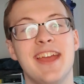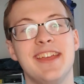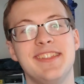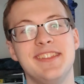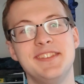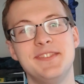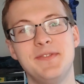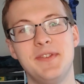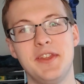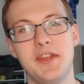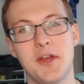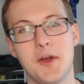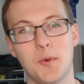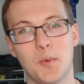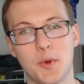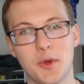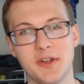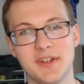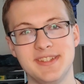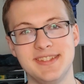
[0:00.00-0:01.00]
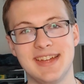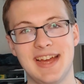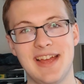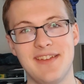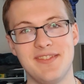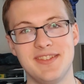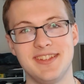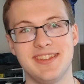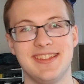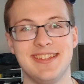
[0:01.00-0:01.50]
In this video, we're going to
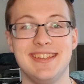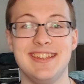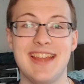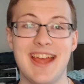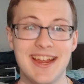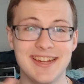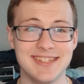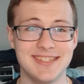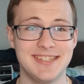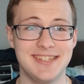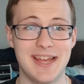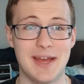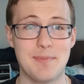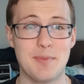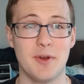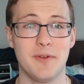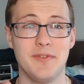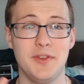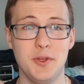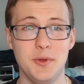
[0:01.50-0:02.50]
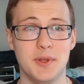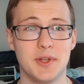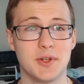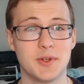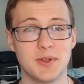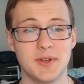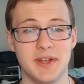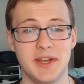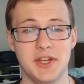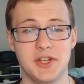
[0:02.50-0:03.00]
dive into the next step of unit
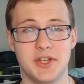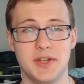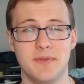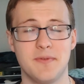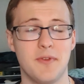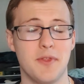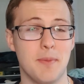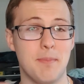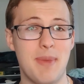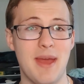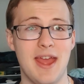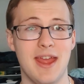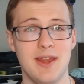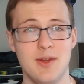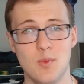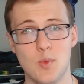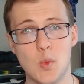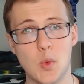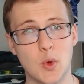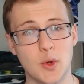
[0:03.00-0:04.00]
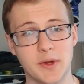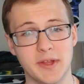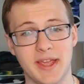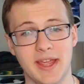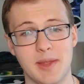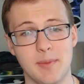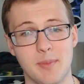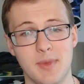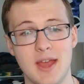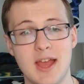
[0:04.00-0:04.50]
creation for the Pen
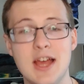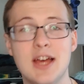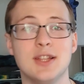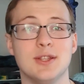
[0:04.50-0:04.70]
Wargame,